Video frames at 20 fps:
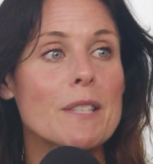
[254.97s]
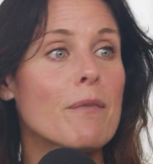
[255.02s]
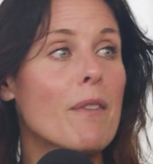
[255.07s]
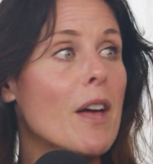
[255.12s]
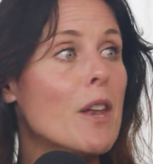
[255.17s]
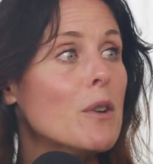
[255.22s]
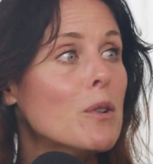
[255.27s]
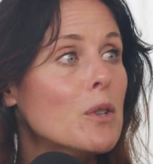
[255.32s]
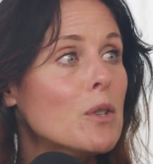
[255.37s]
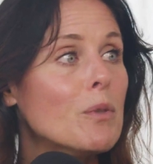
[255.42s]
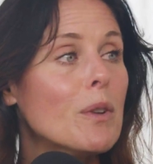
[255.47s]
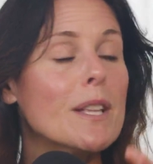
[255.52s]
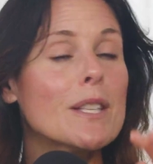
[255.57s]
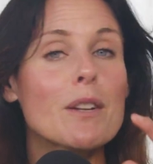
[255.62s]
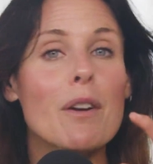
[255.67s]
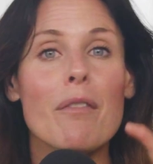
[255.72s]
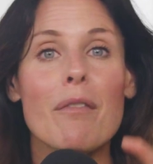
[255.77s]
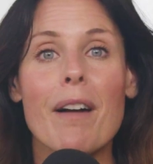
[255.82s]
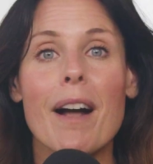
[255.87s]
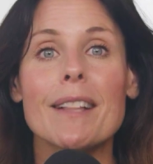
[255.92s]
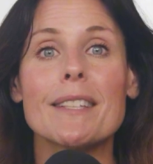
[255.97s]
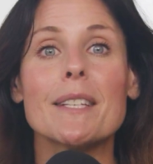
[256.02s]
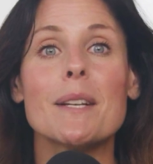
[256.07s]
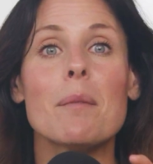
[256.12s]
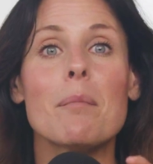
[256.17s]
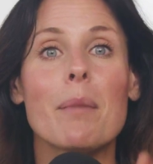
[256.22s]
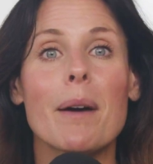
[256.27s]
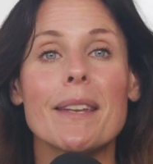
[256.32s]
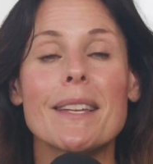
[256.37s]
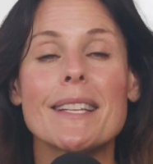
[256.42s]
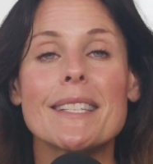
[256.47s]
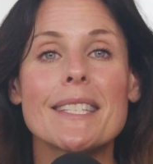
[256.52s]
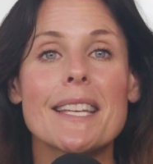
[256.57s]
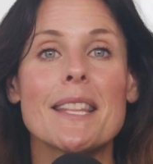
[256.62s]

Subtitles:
Phytonutrients are found in abundance